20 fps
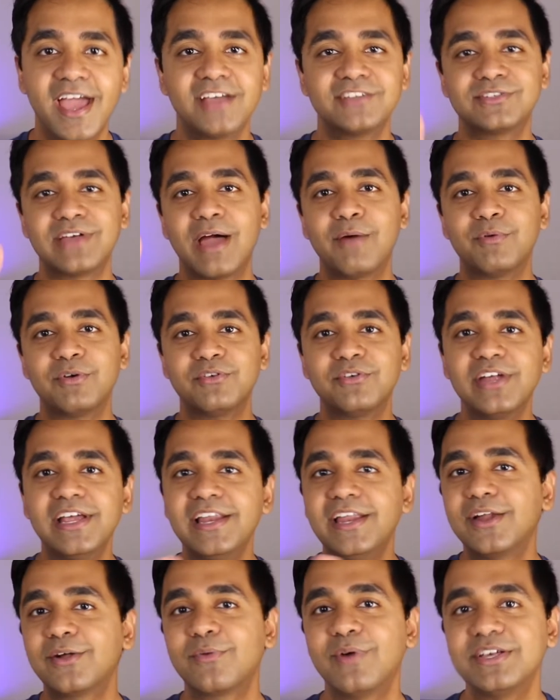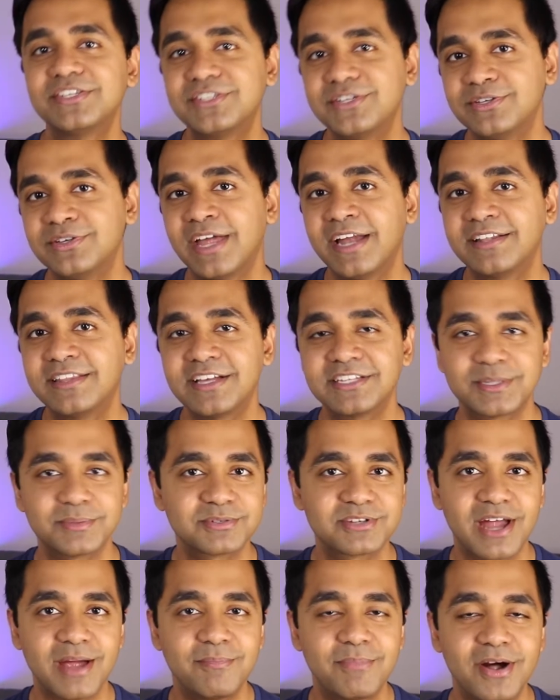So I would really request you hit that
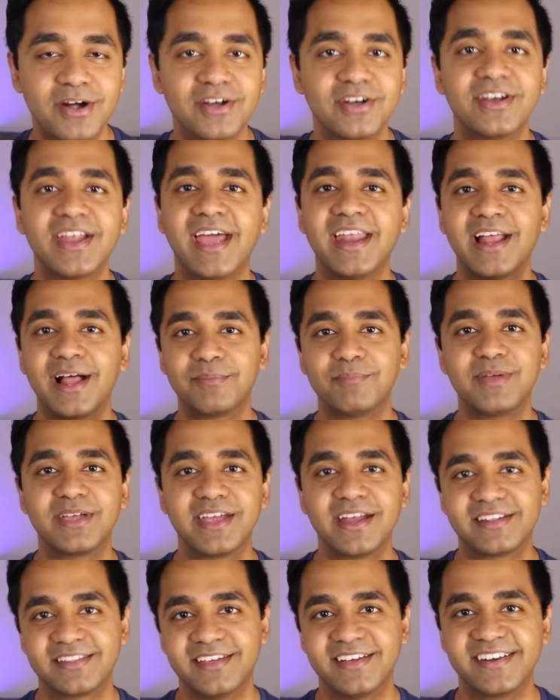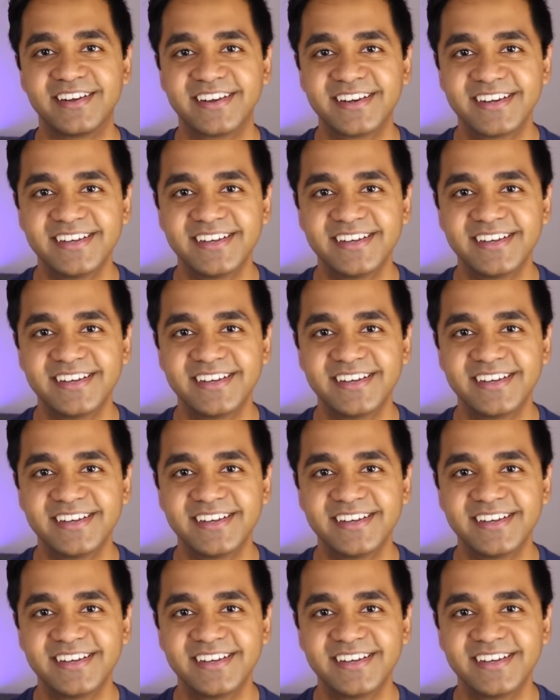subscribe button and help me get there.